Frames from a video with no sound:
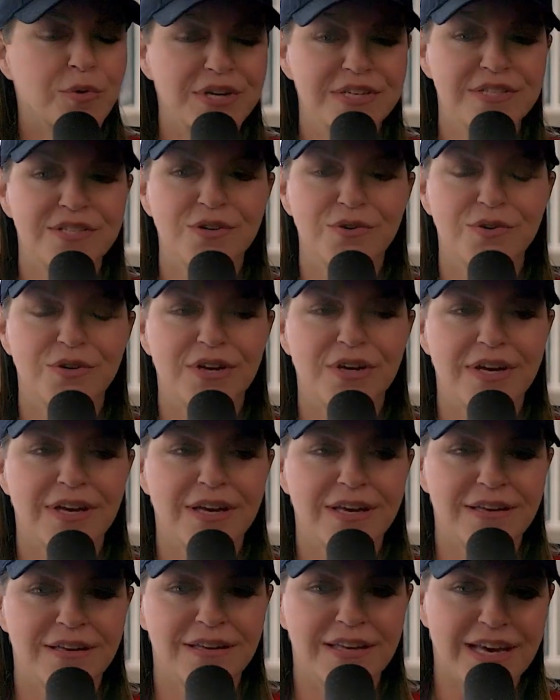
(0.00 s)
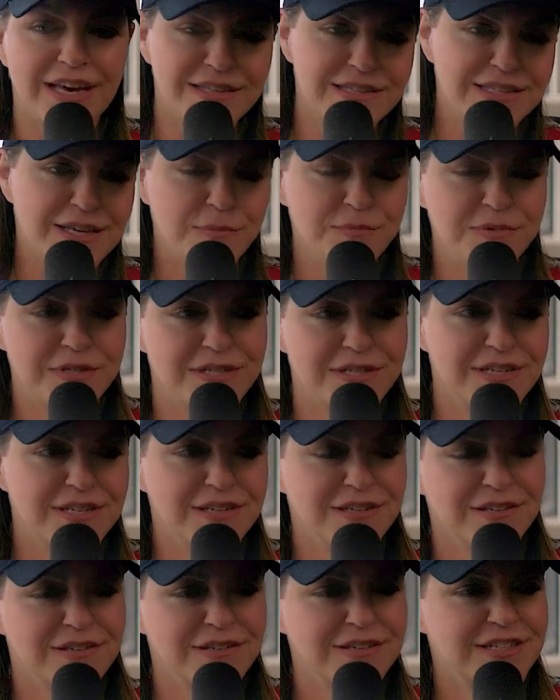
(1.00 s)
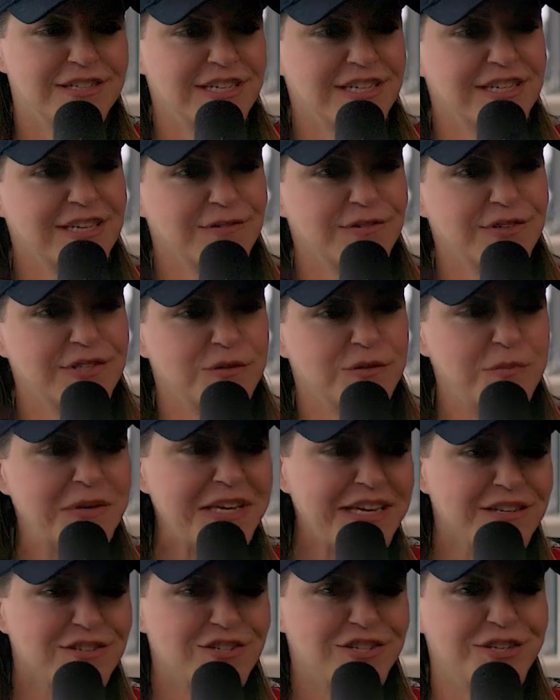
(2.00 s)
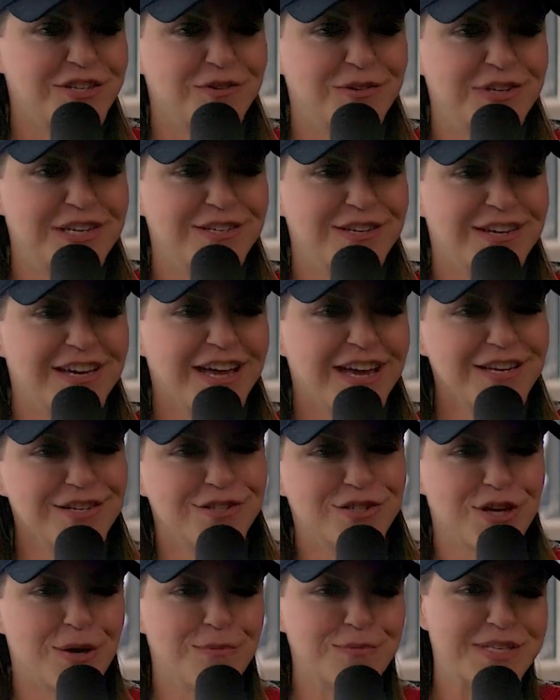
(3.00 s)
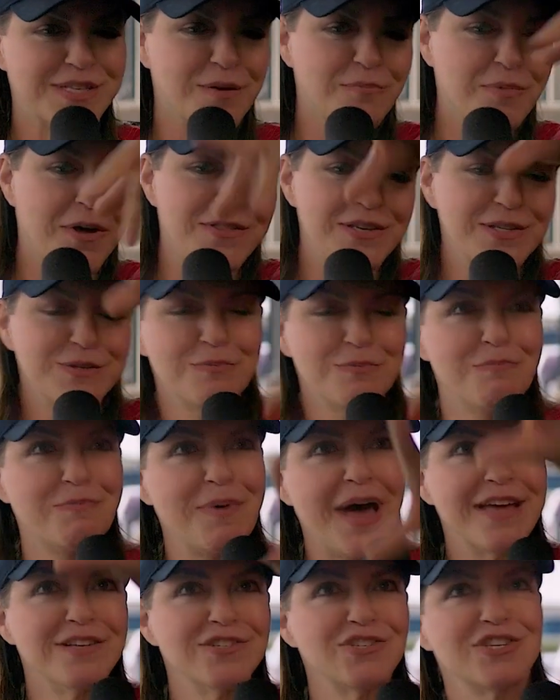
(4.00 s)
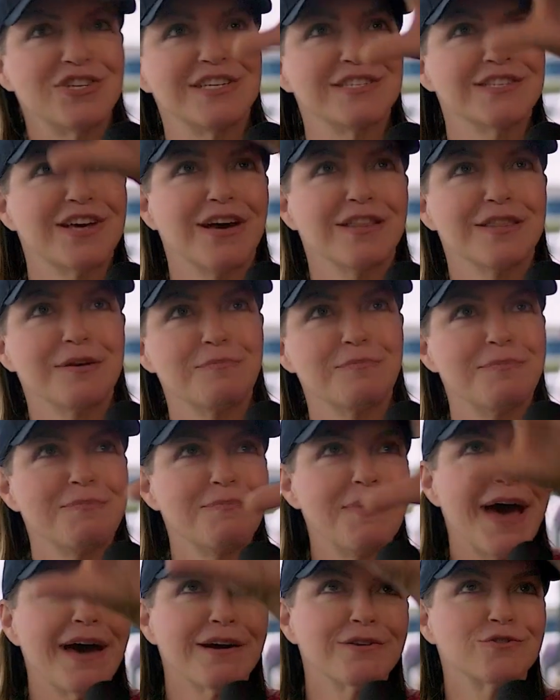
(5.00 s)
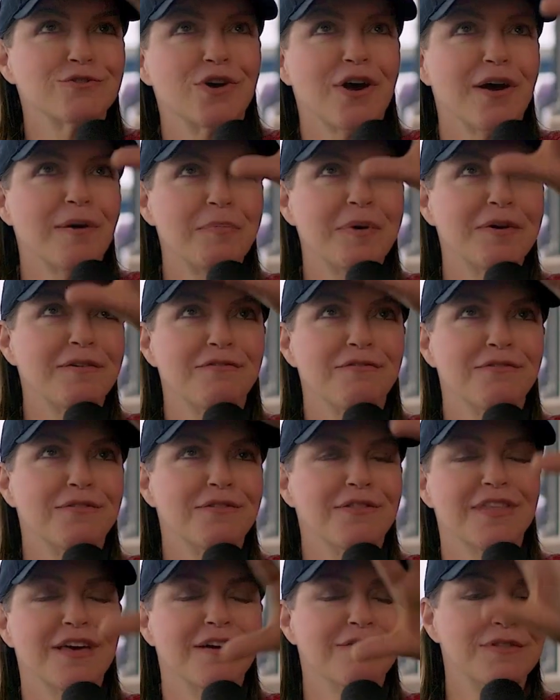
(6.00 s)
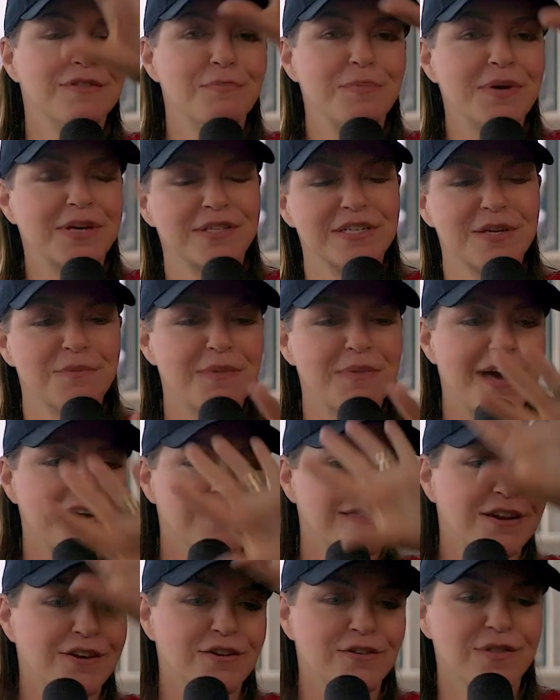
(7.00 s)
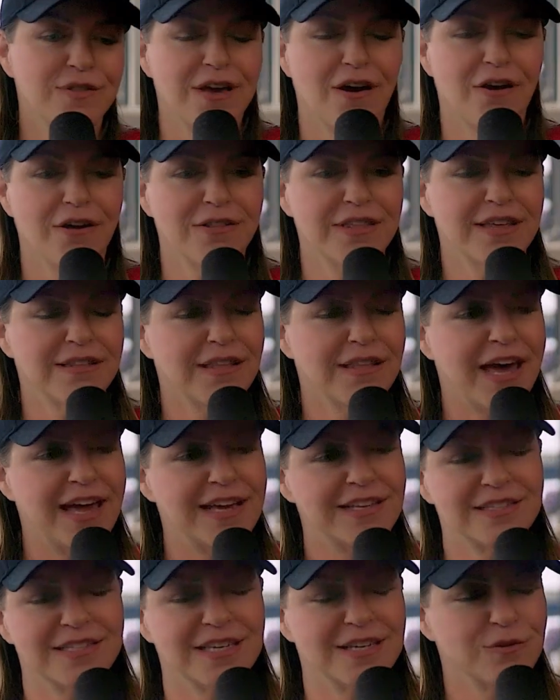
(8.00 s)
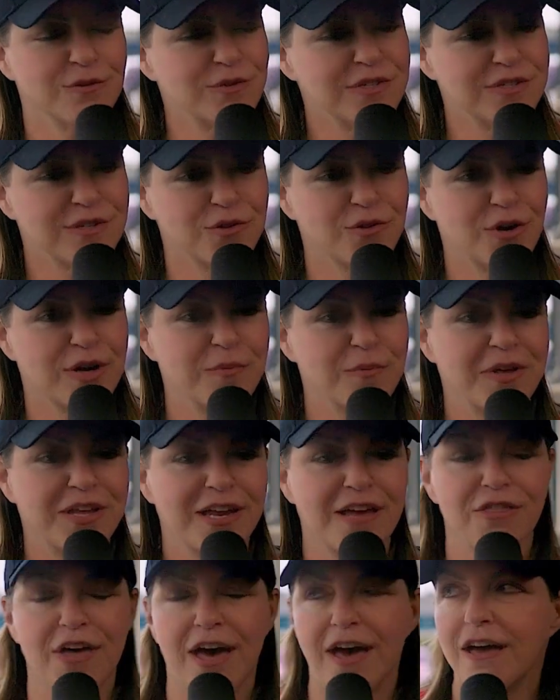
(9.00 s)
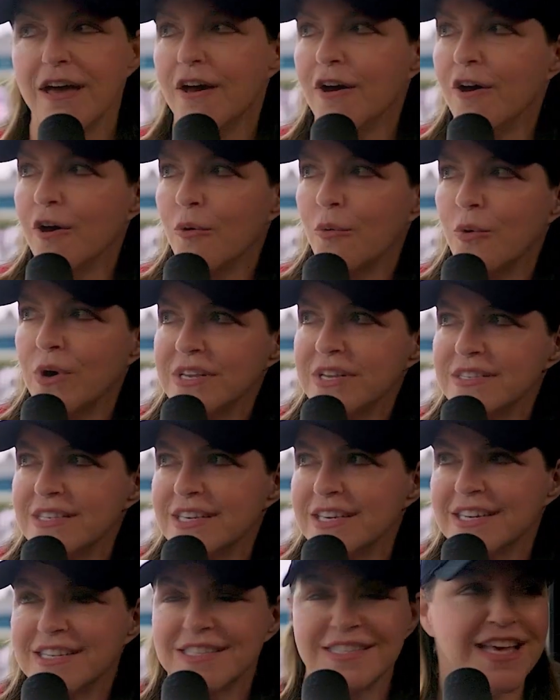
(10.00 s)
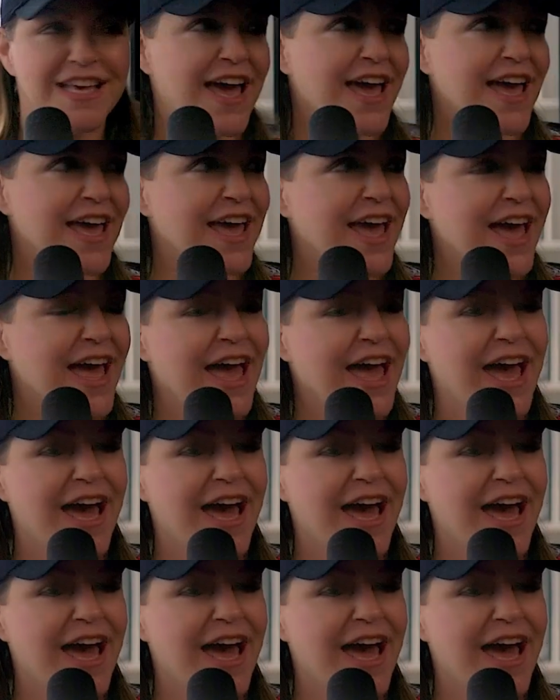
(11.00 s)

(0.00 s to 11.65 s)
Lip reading: Mauricio gets up to give a speech, and he kind of jumps up on this bench, and he's got the backdrop of the building back there and all the lights, and it was incredible. And I thought, what is he going to say?